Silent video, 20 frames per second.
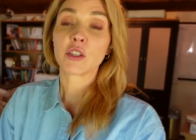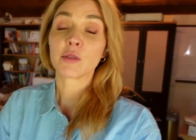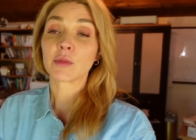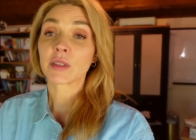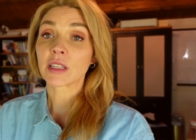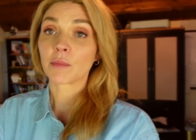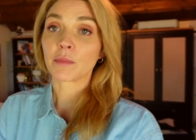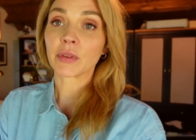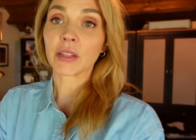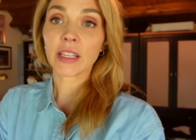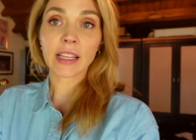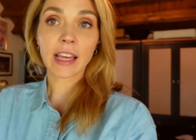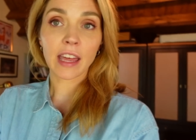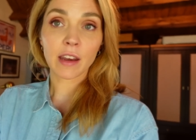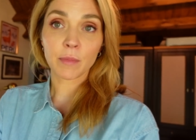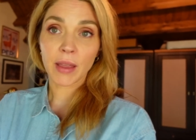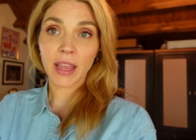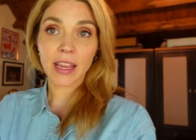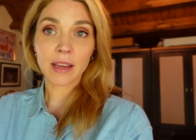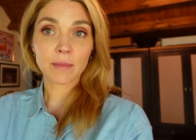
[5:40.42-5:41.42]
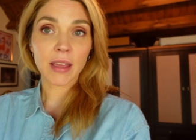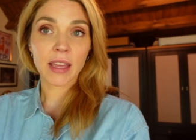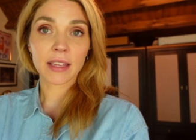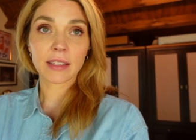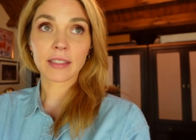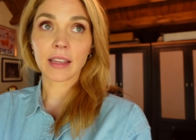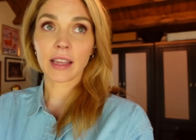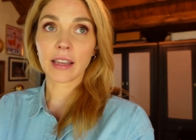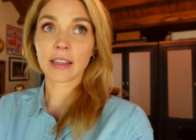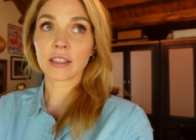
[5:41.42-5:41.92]
she was completely out of pain
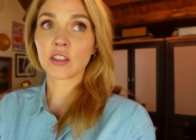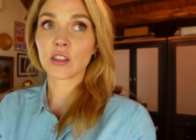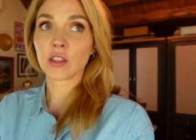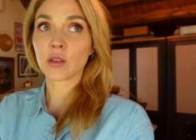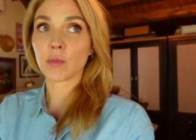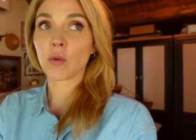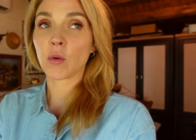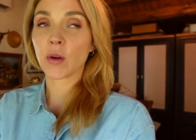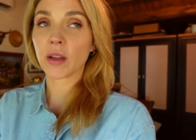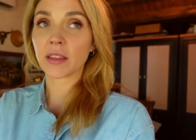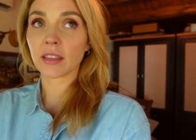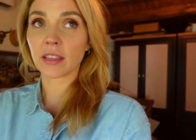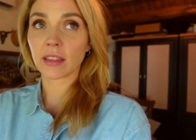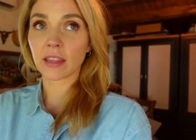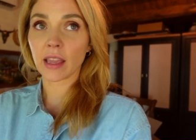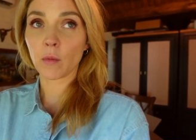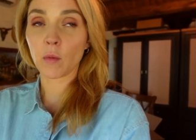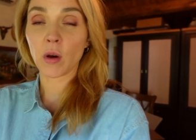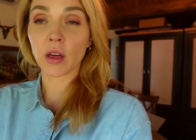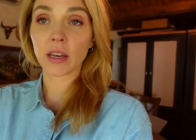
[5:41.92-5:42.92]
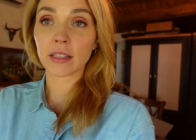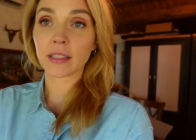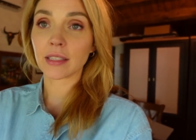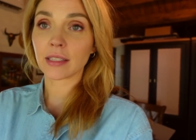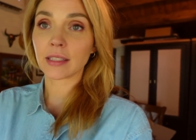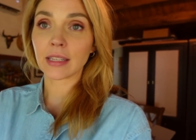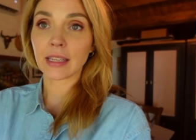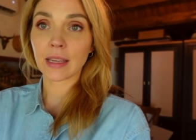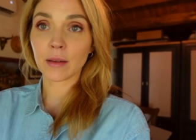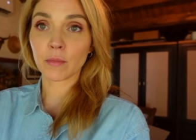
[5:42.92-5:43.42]
meds, like to the point that they wanted to
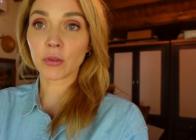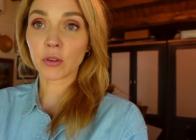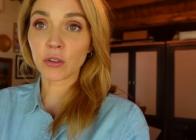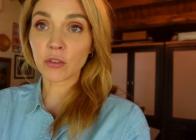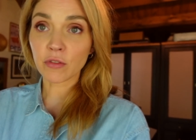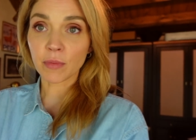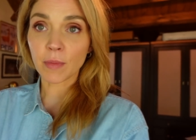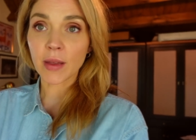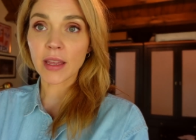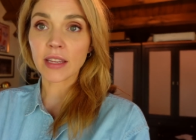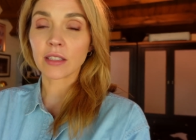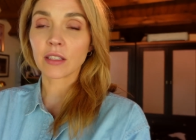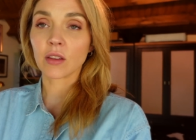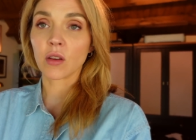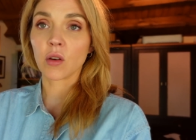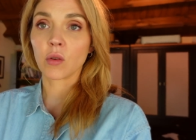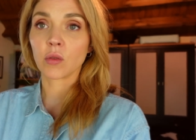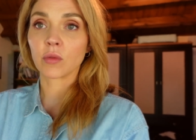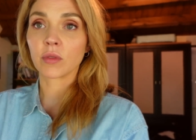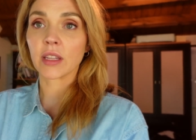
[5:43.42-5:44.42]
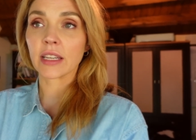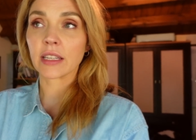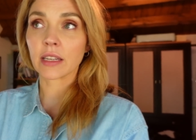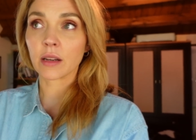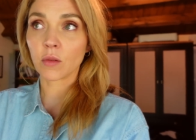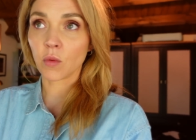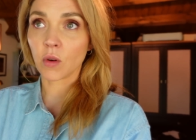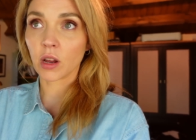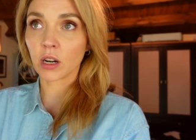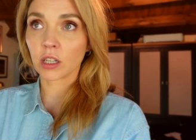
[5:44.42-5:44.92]
see improvement, so they
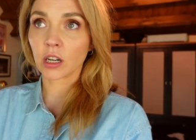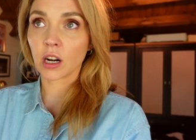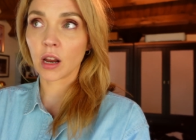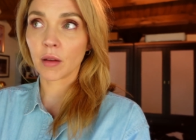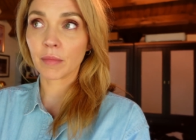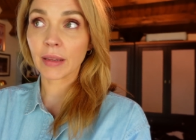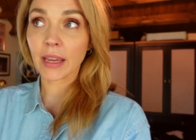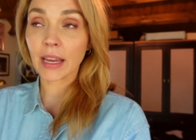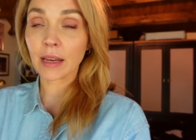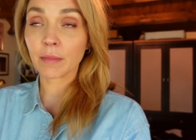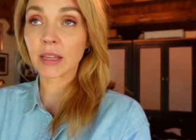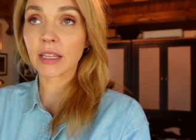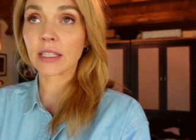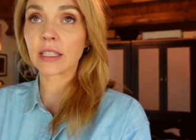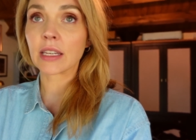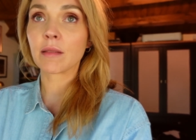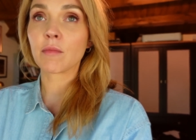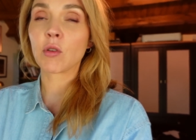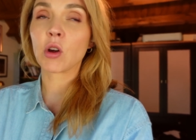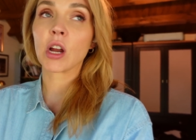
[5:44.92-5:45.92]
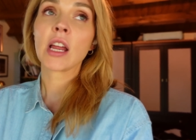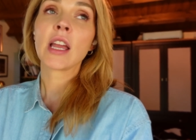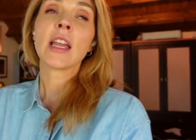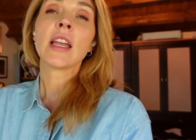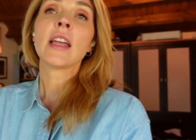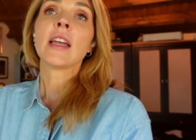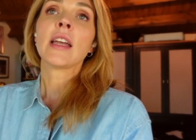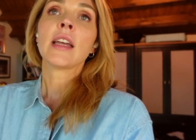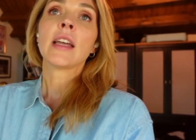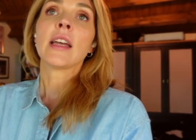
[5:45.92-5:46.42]
didn't want her on pain meds anymore.
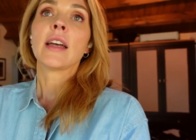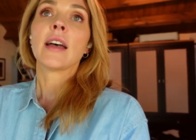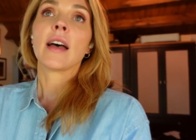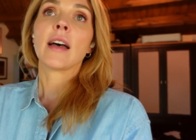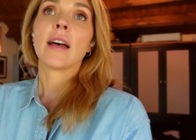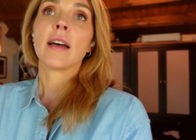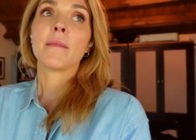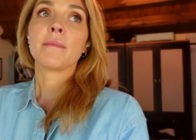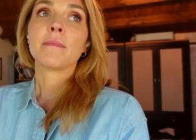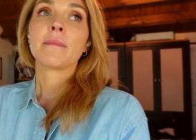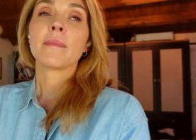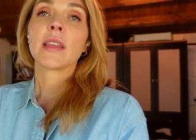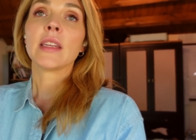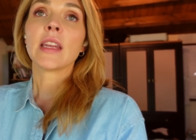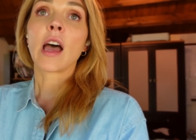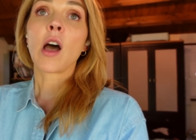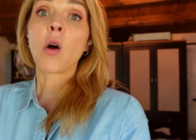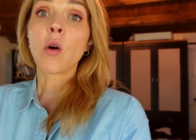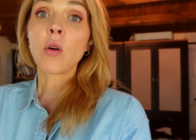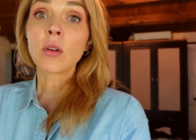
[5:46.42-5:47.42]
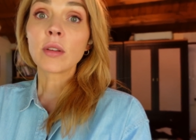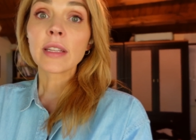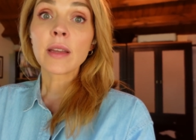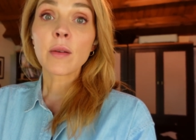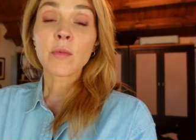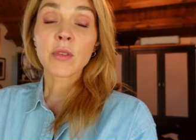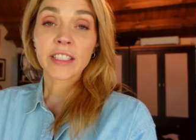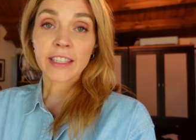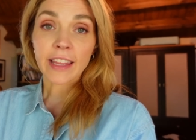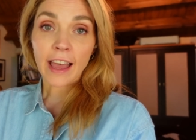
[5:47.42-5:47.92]
Um, not only
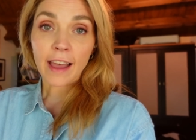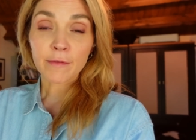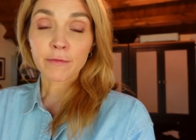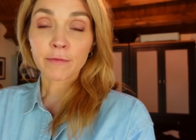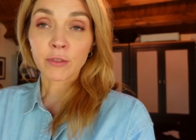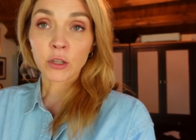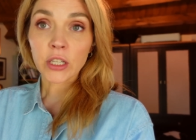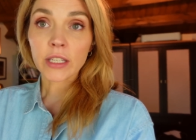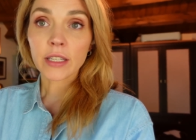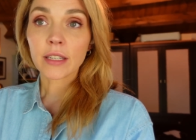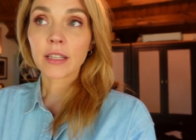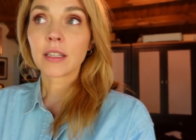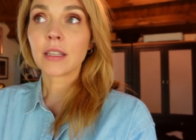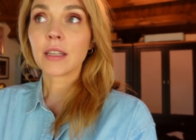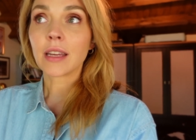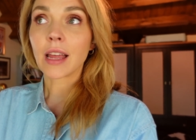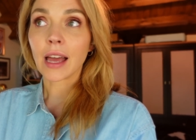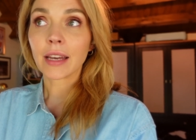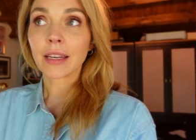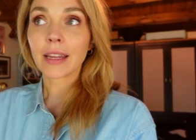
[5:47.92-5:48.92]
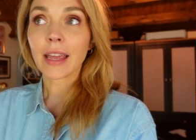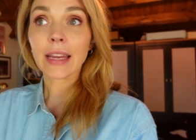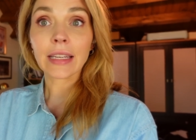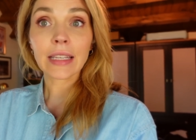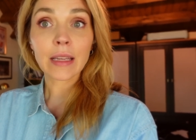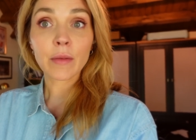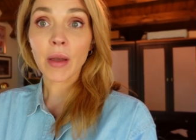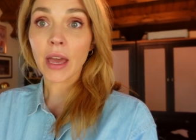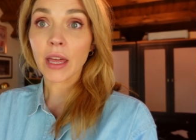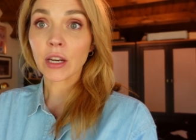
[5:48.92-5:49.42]
was that foot not
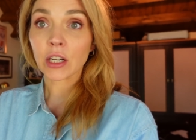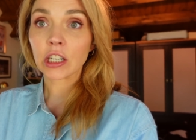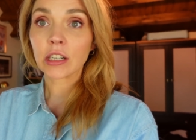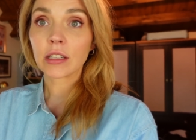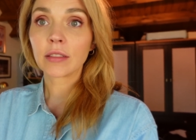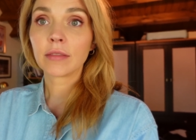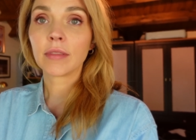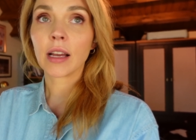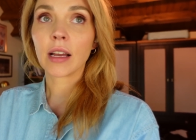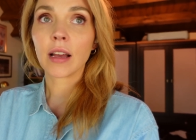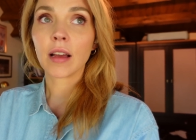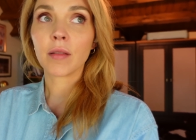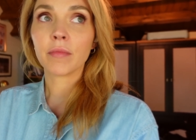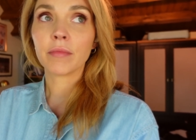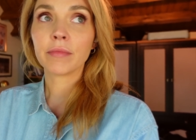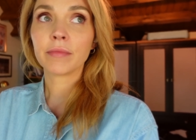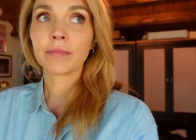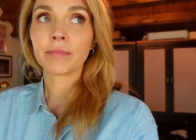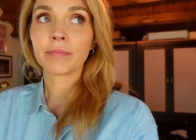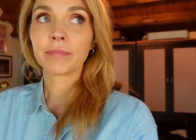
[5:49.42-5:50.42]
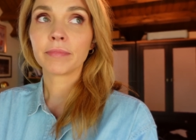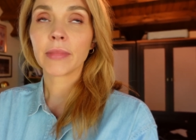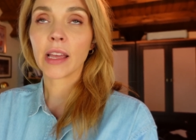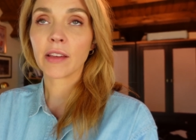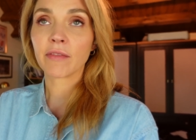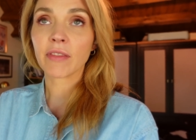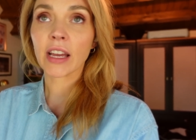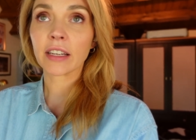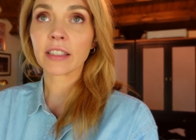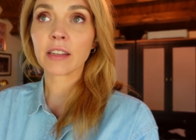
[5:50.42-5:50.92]
any better, um, in
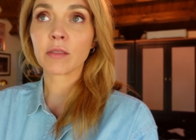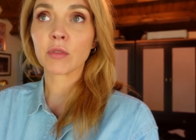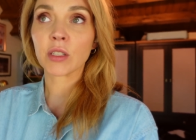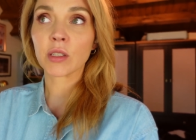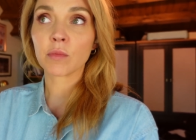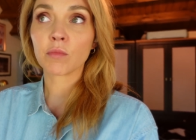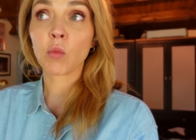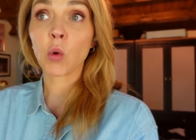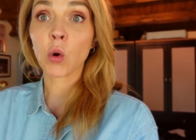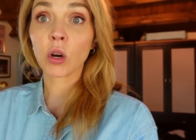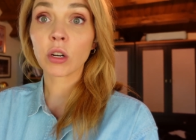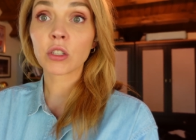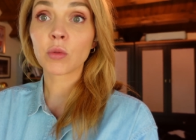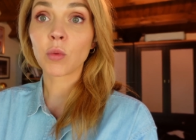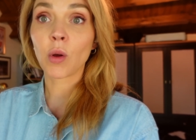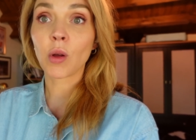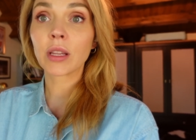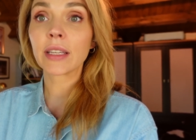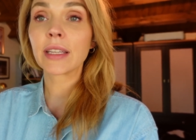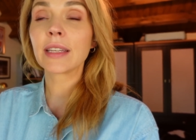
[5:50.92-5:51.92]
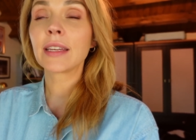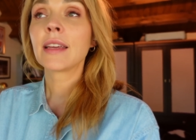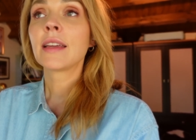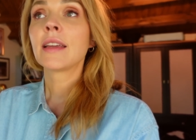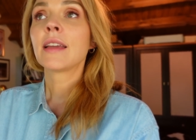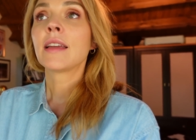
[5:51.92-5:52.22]
fact, it was more swollen.